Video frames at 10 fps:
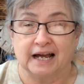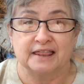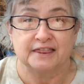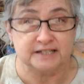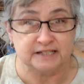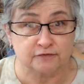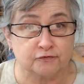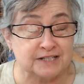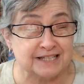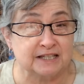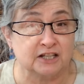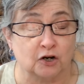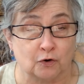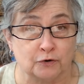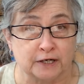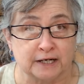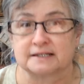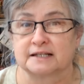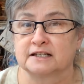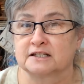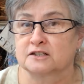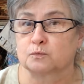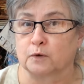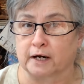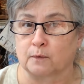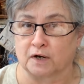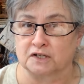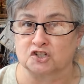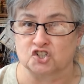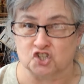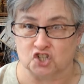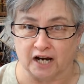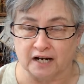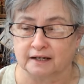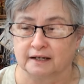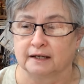The difference in the earnings, and this is what I went to check,